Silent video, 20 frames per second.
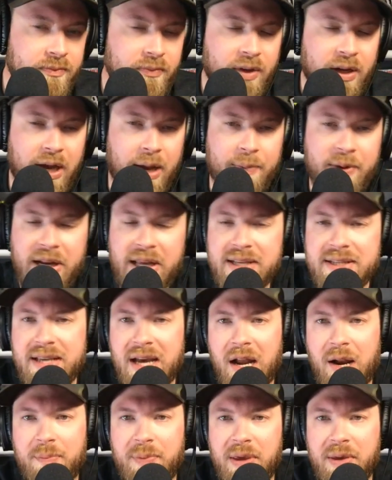I mean, he's got
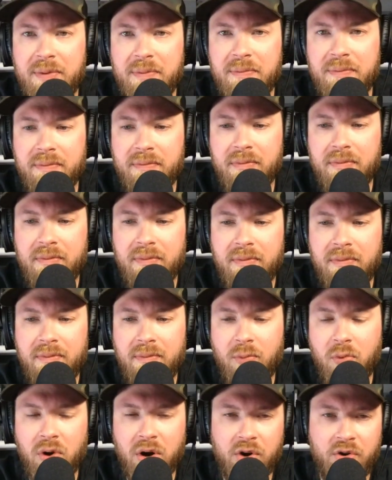to be
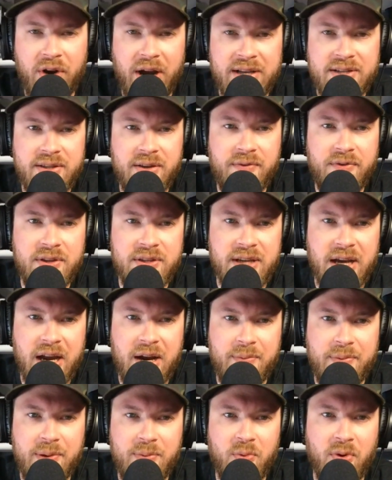more aggressive. He's got to
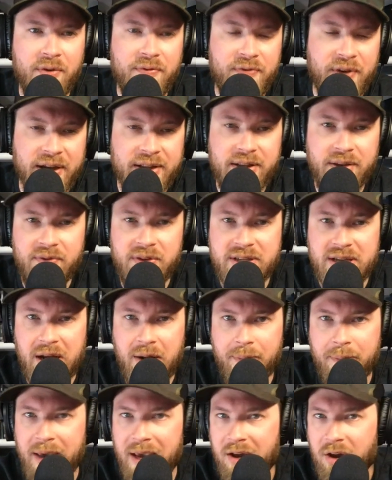be more effective. He's got to
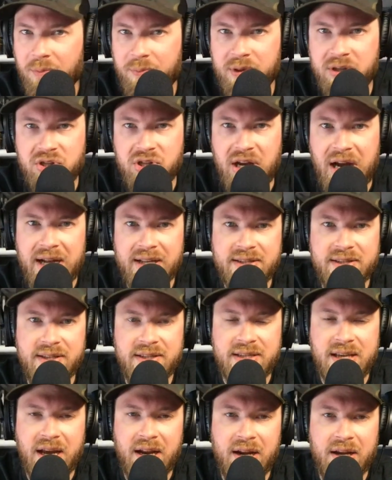make open shots.
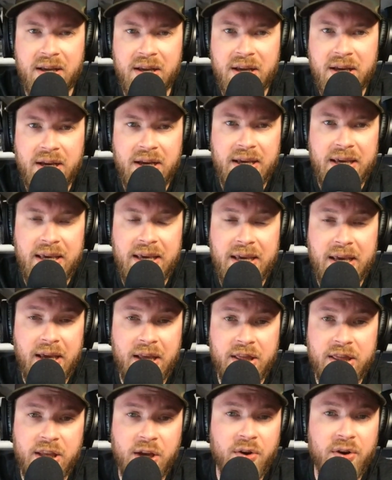He, in
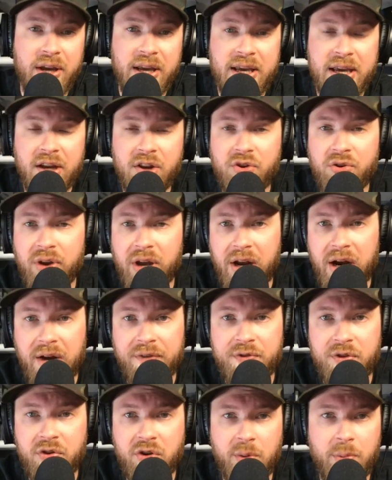theory, can create off
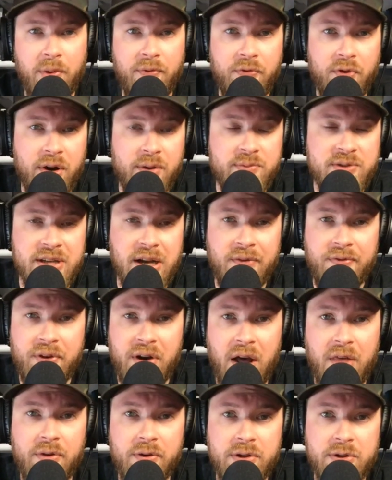the dribble for himself and
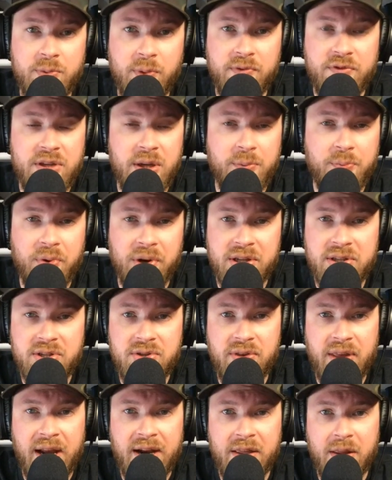others. We've seen Prince do
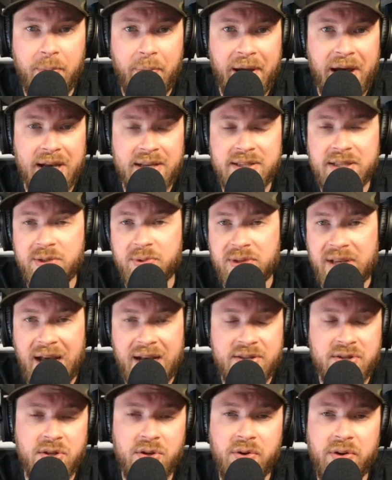that in the past. He was
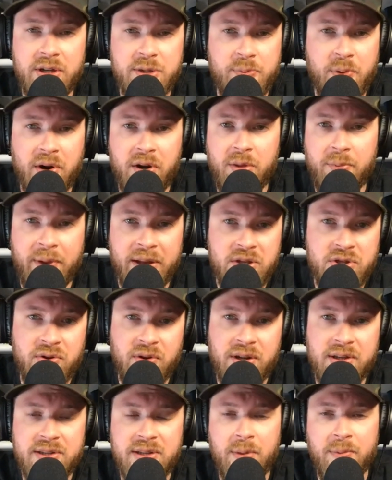asked to do it as part of the bench
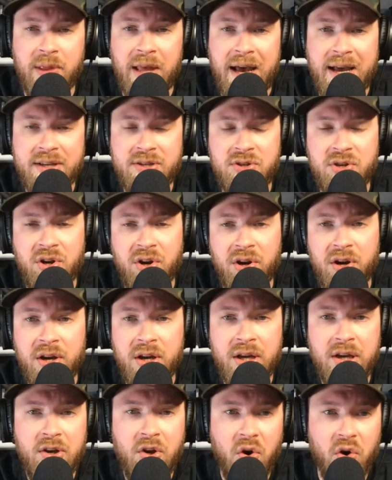unit some last year,
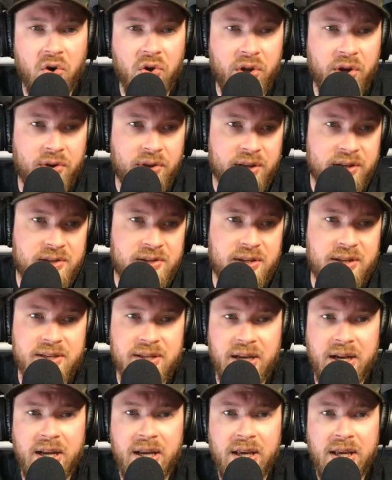earlier this
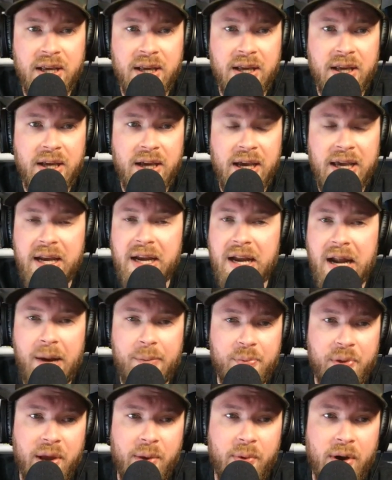season. He did not
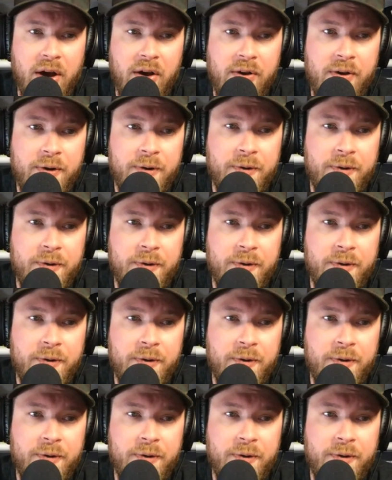play well.